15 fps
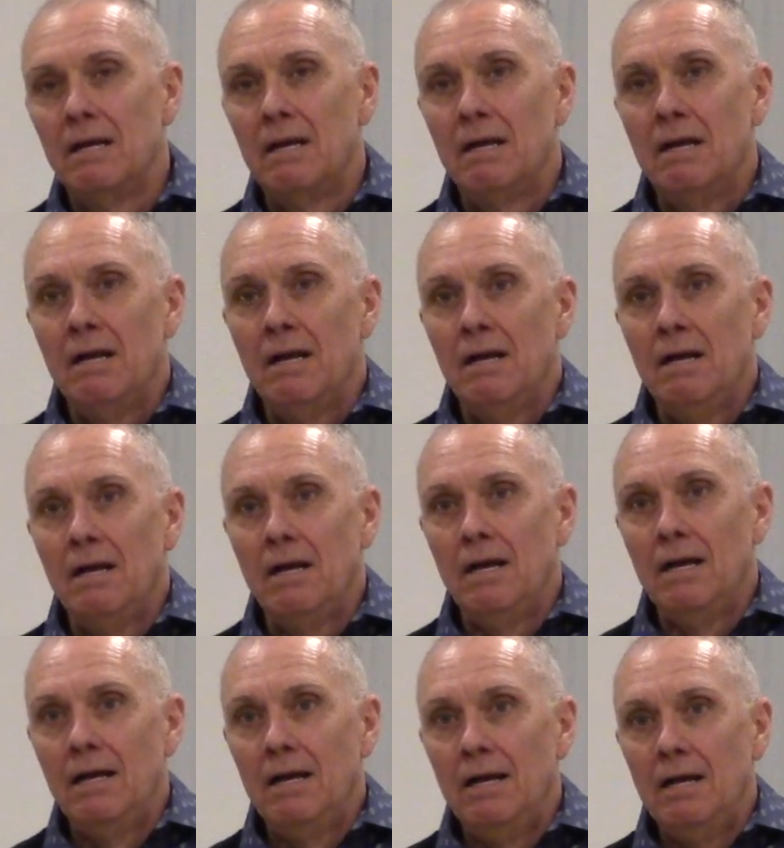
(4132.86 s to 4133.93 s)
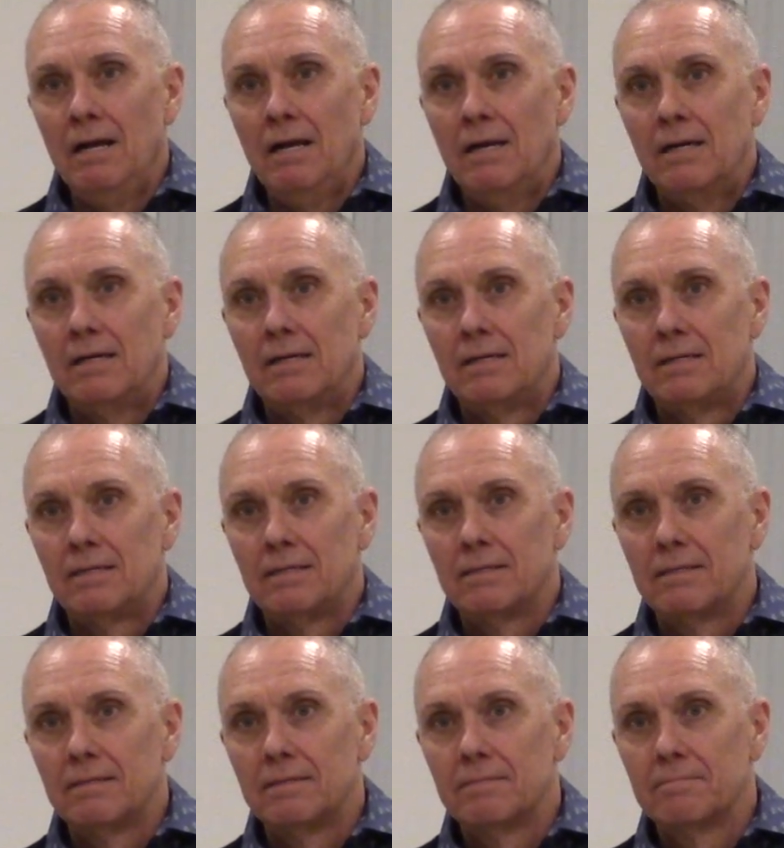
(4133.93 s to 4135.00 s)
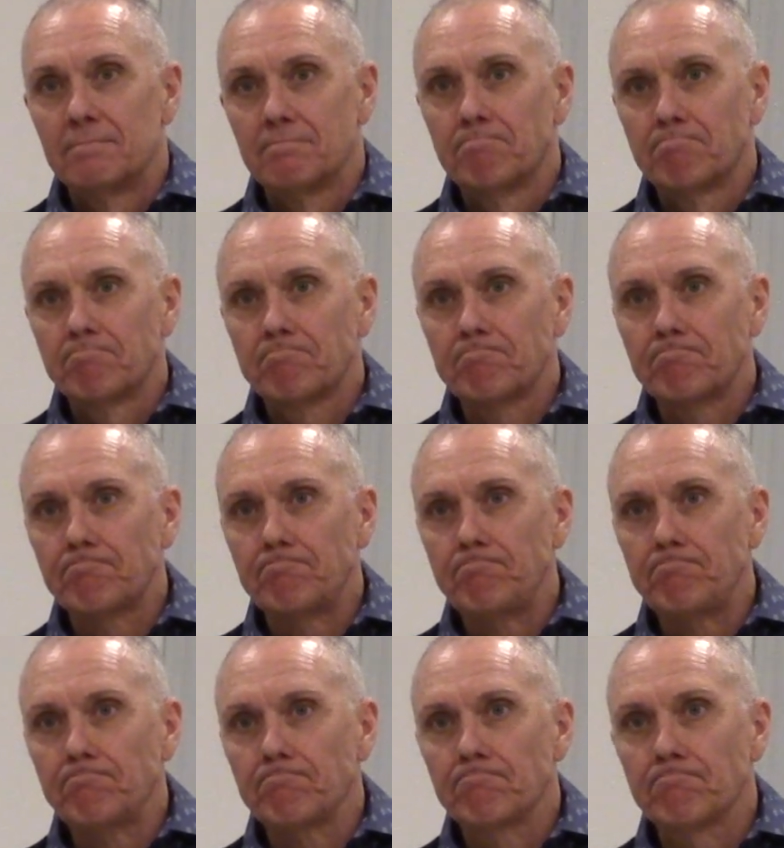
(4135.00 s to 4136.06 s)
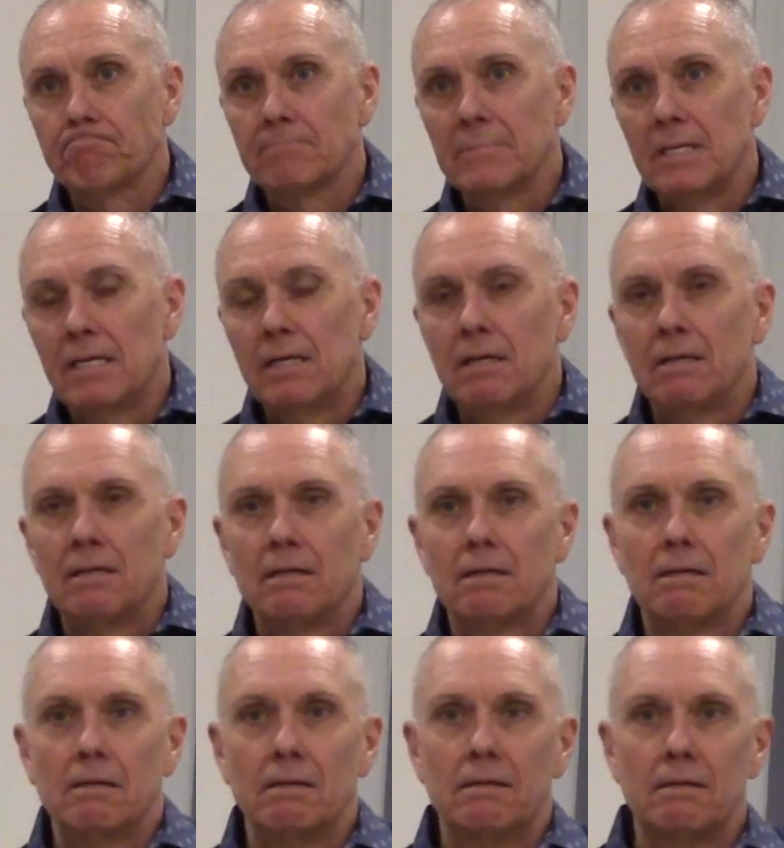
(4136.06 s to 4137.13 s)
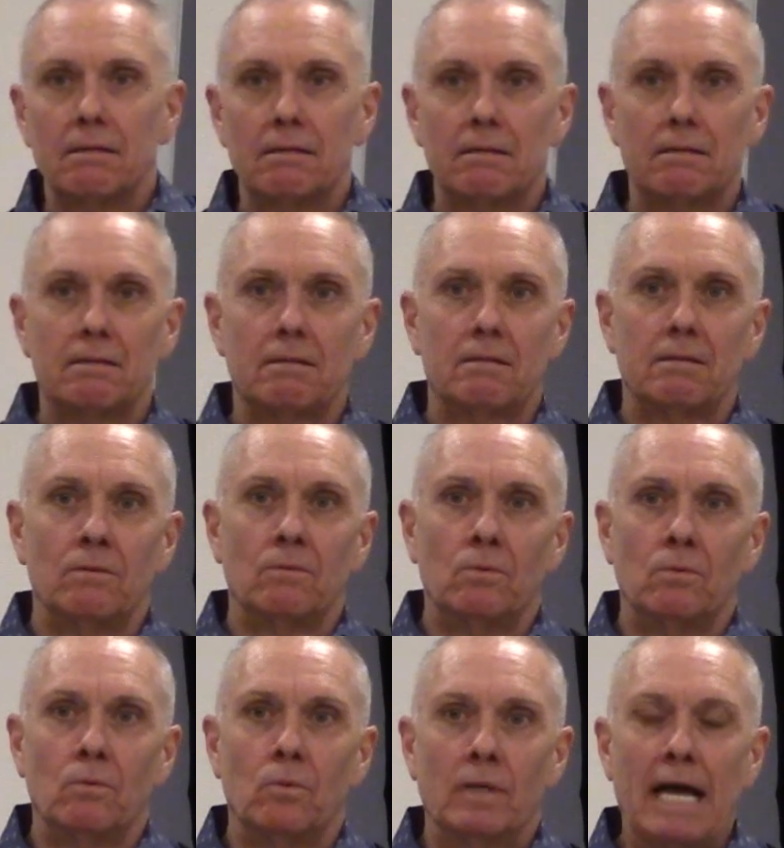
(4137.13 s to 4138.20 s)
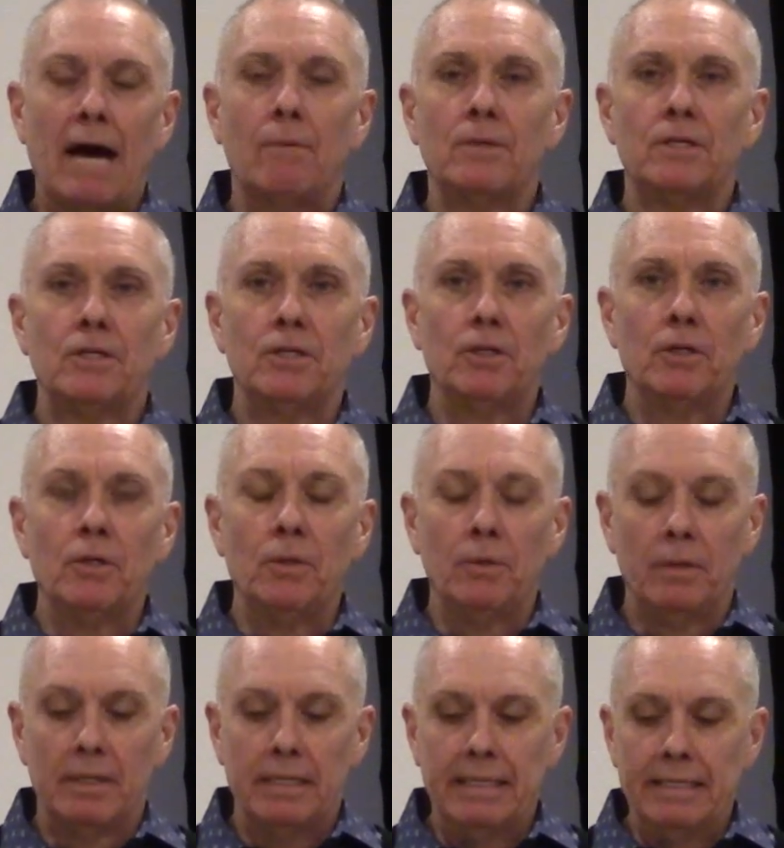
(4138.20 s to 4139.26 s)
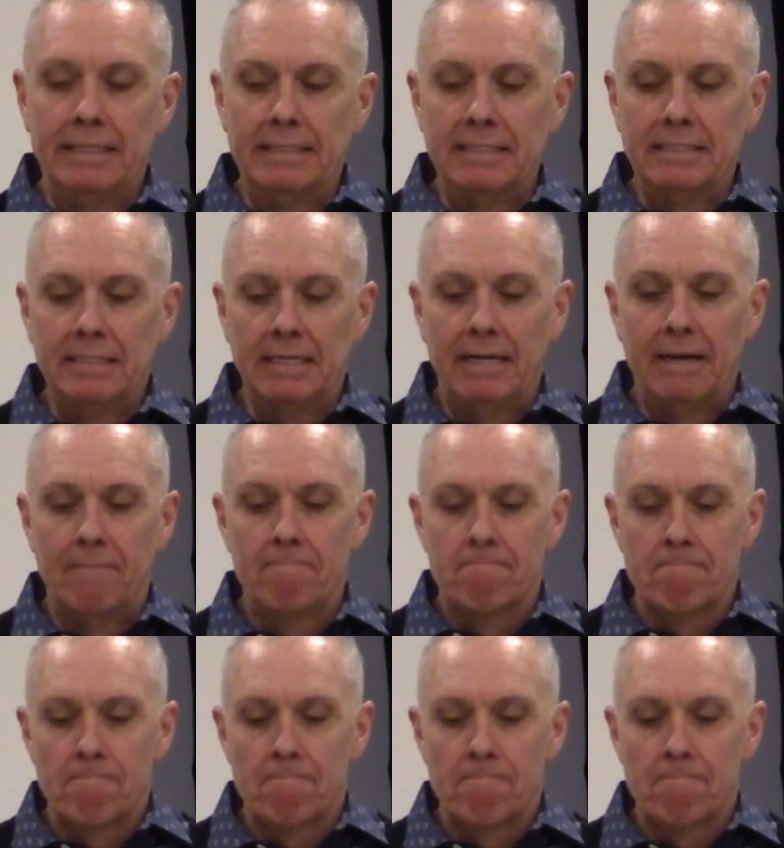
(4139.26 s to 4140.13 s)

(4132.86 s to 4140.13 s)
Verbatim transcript: that is there something that you can suggest to bring them back? What I would do is uh,